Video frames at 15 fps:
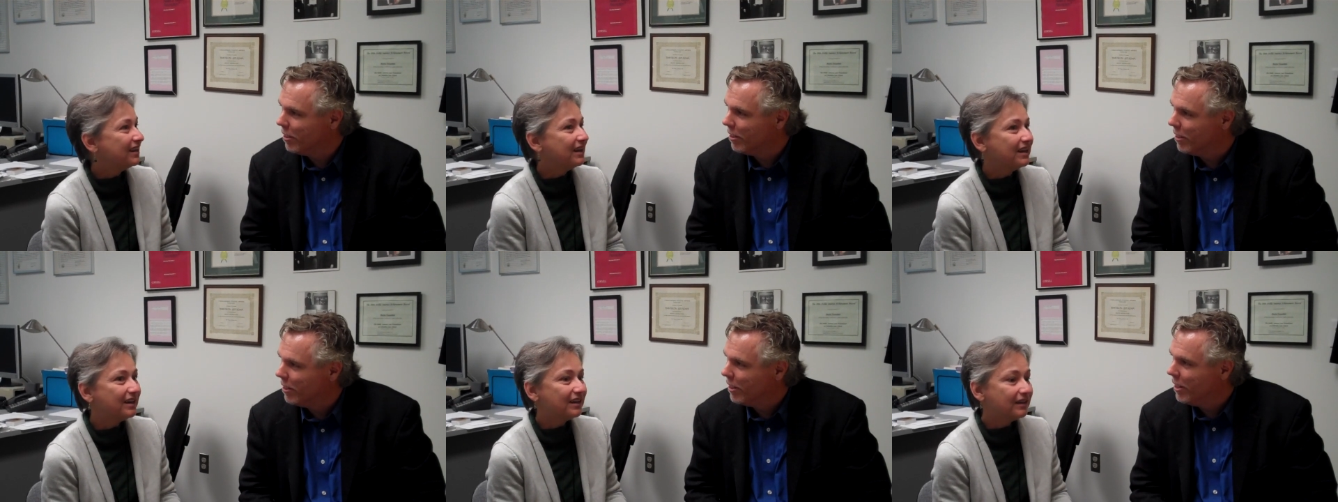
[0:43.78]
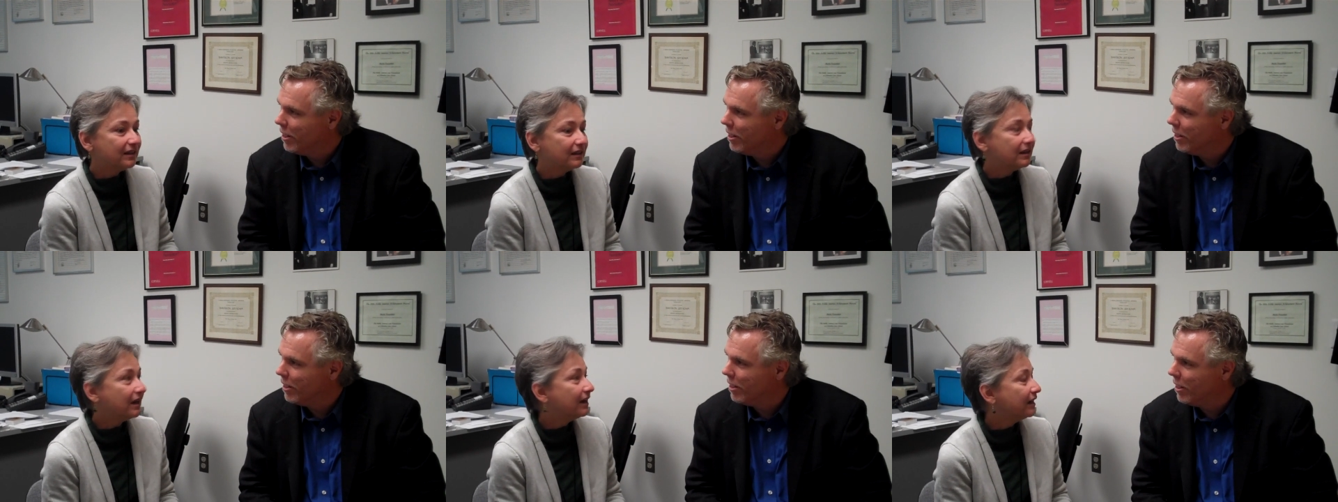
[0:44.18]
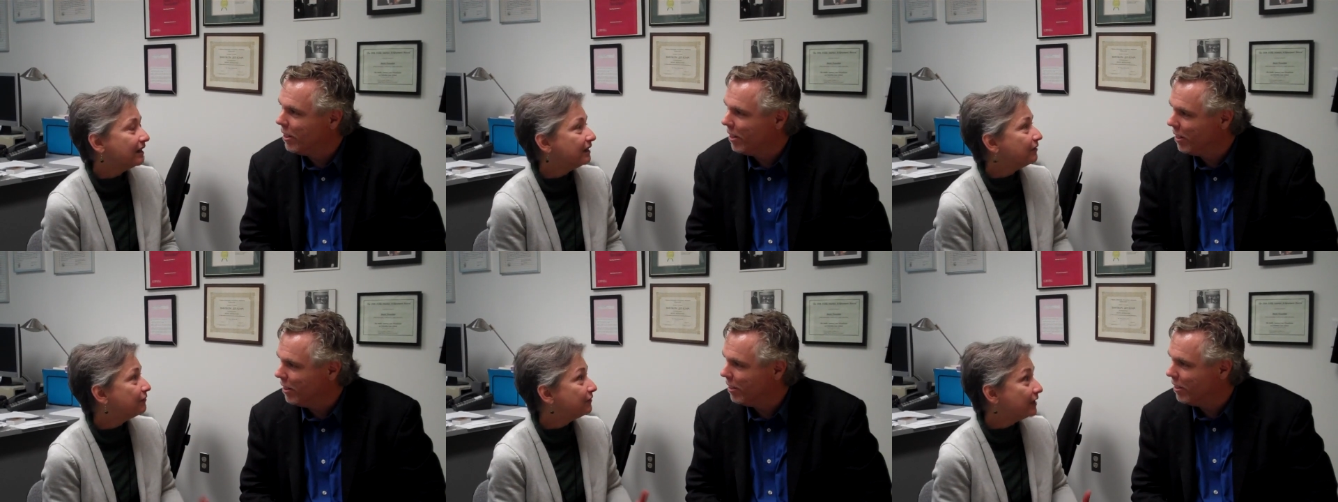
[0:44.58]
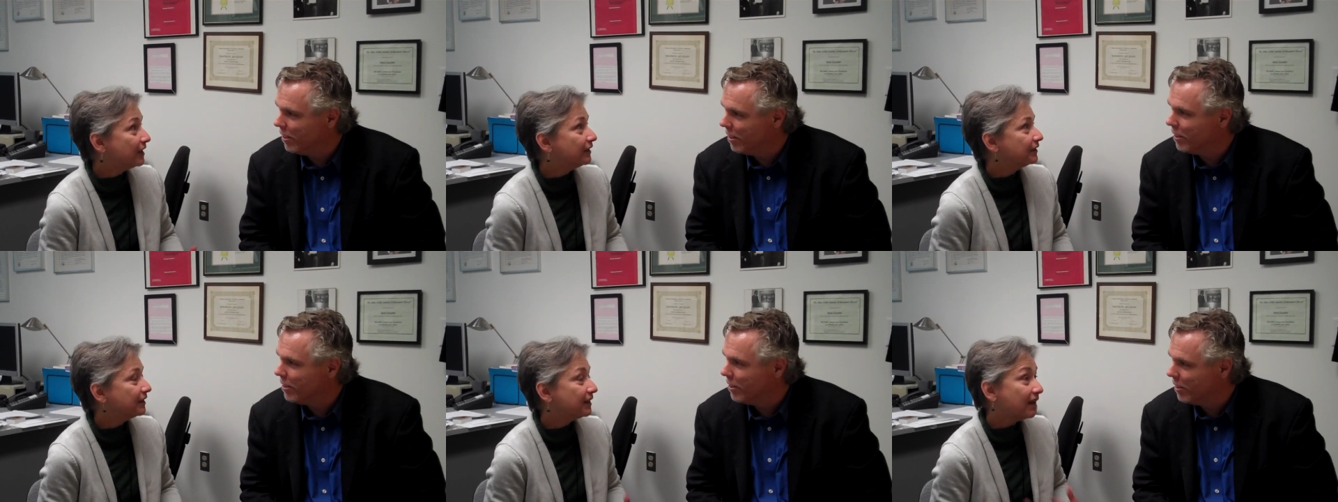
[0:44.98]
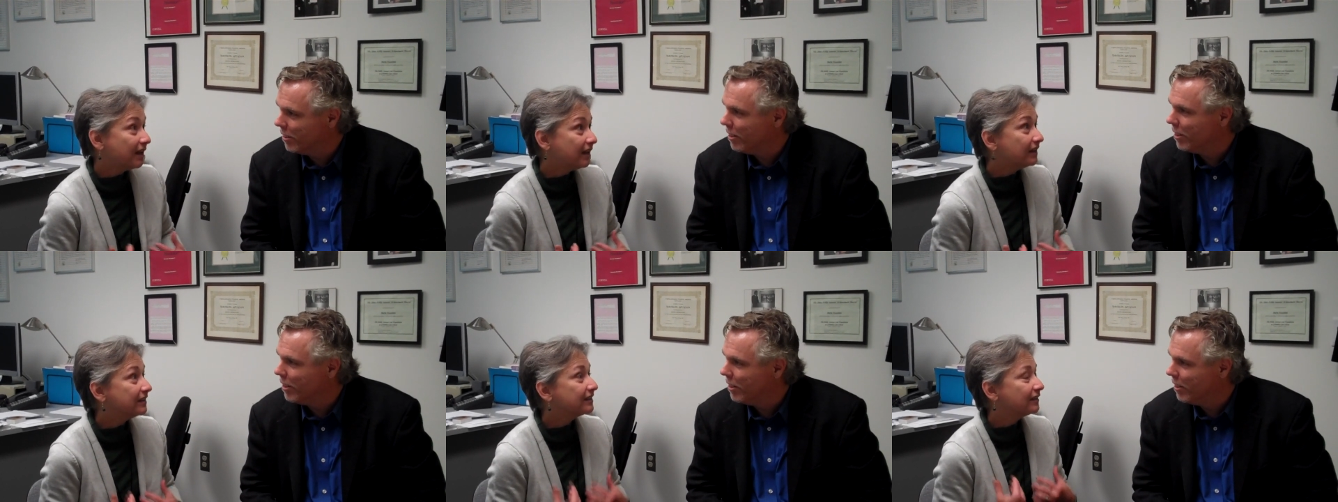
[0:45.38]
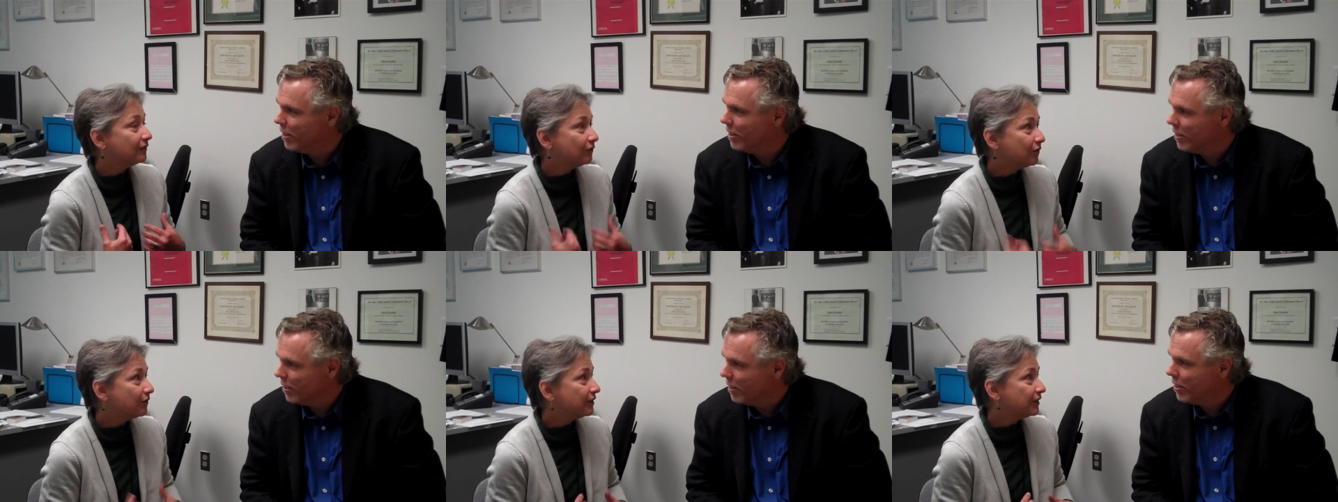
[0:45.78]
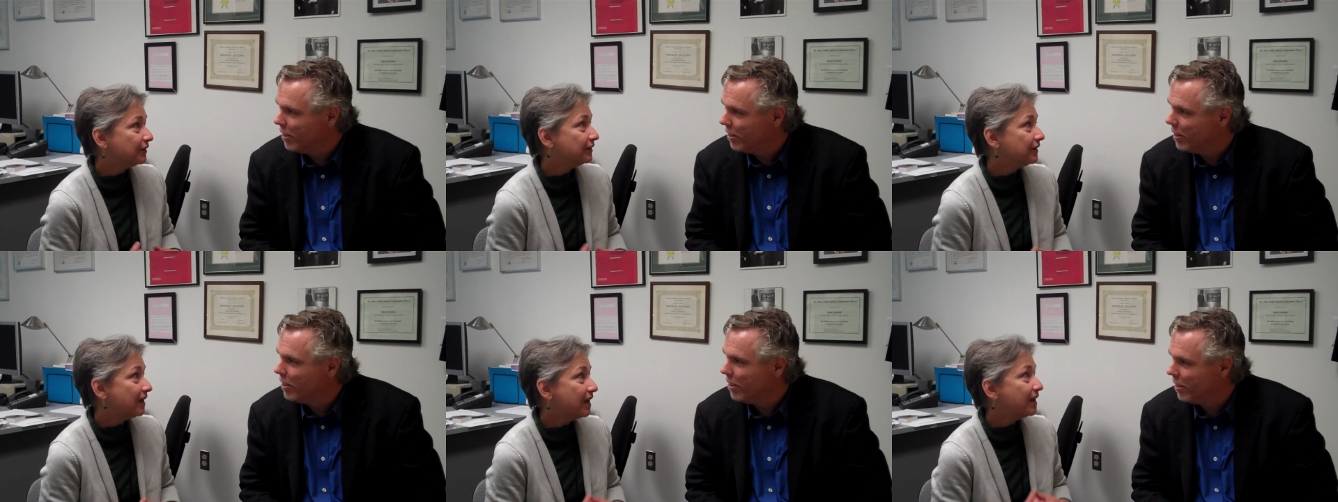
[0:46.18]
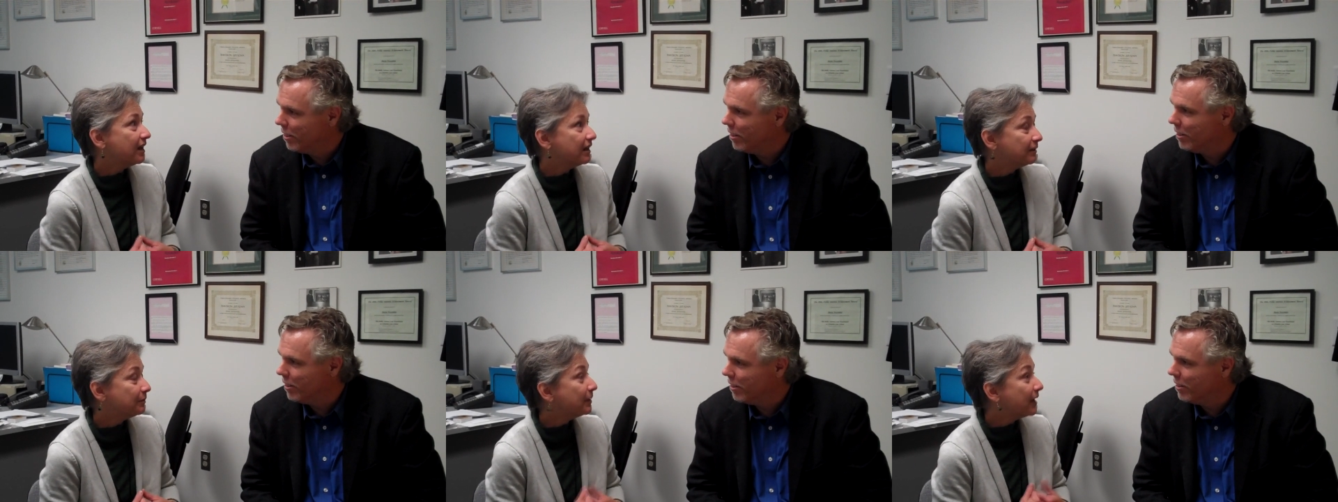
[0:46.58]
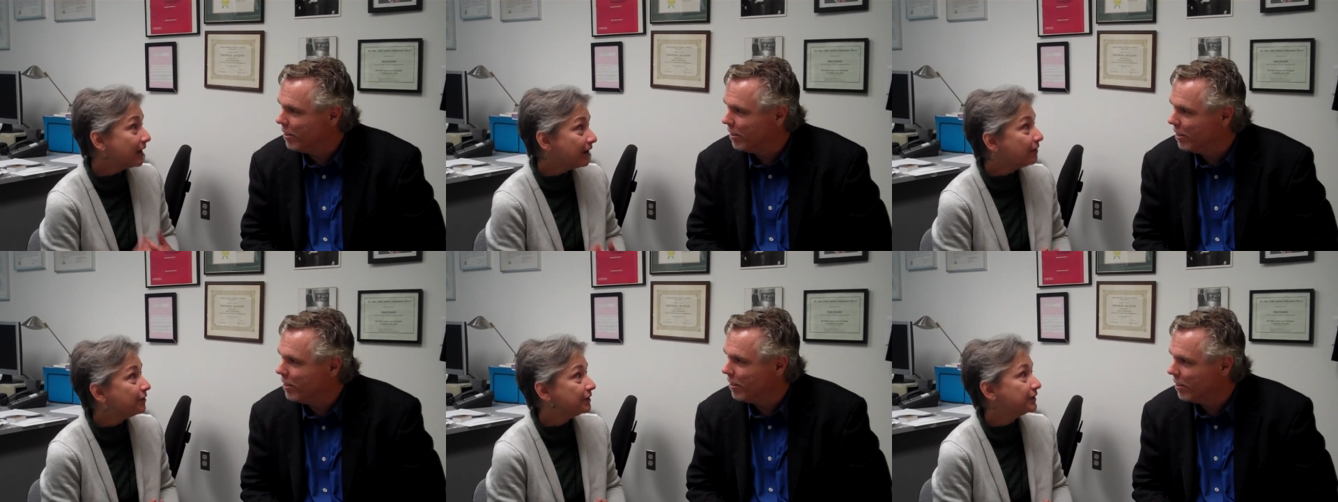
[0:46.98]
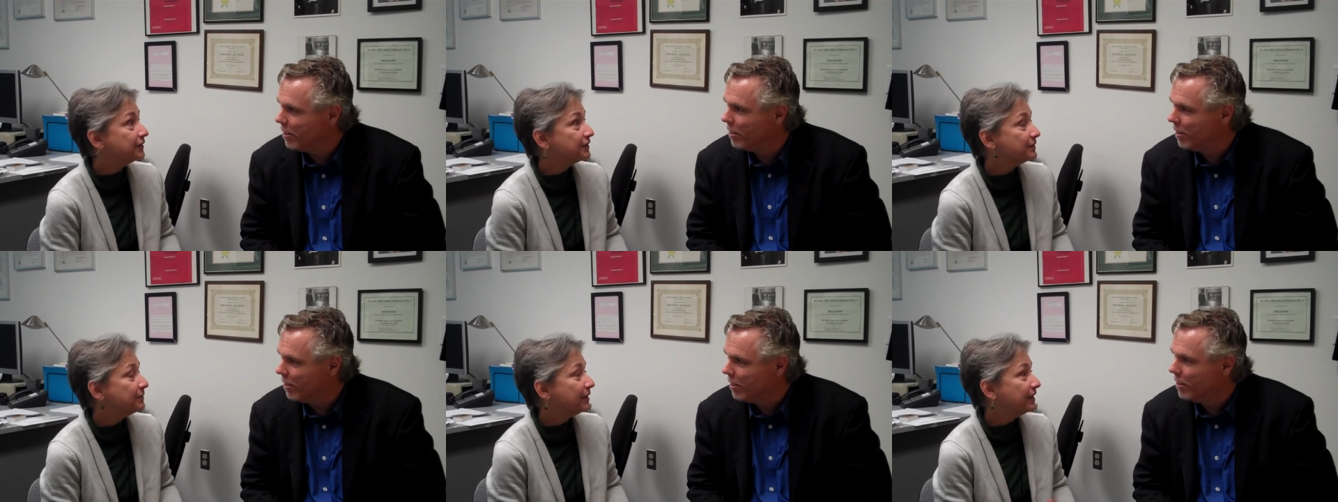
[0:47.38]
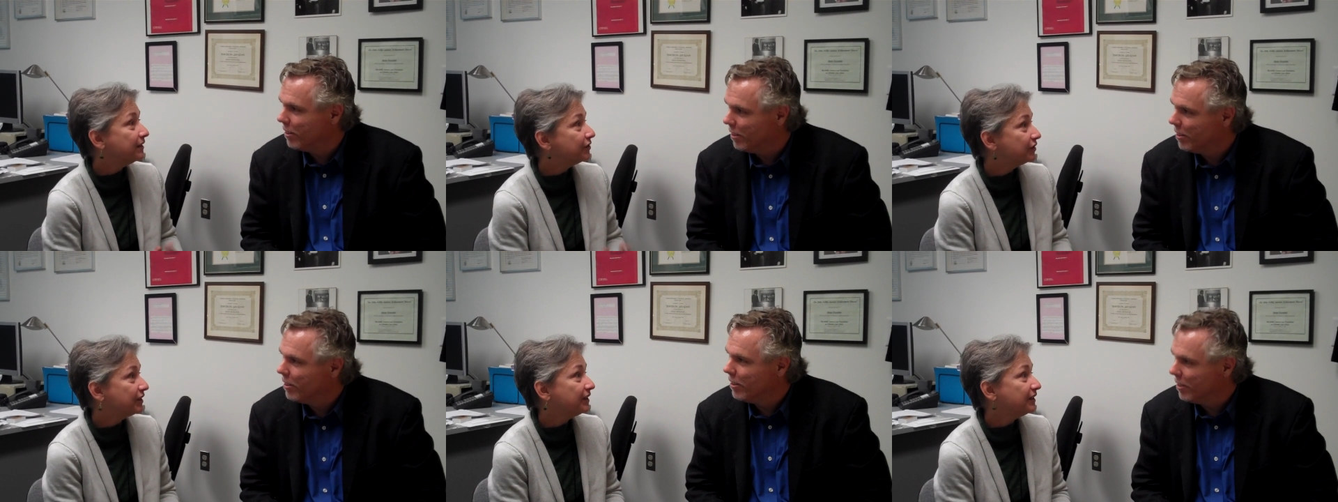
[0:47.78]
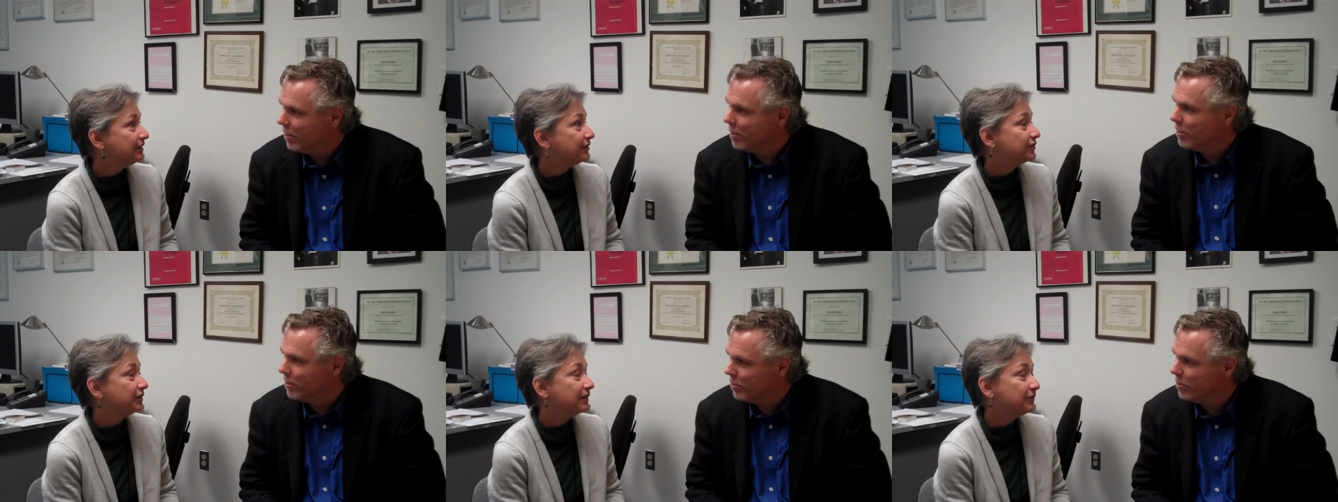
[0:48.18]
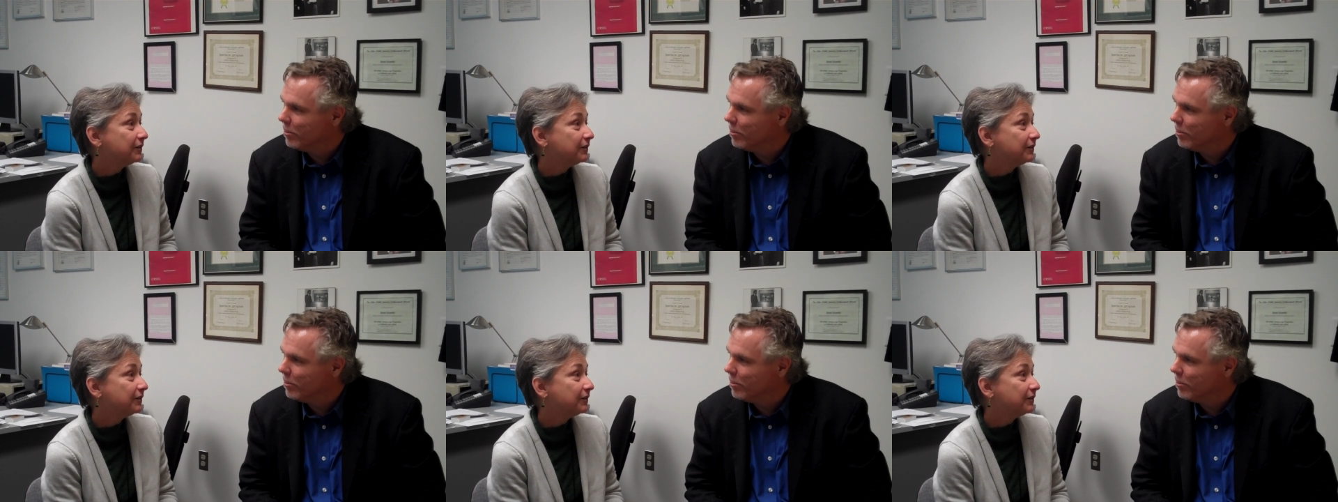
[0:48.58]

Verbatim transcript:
Speaker 1: And I felt that I, as a lawyer, had power to make change, and I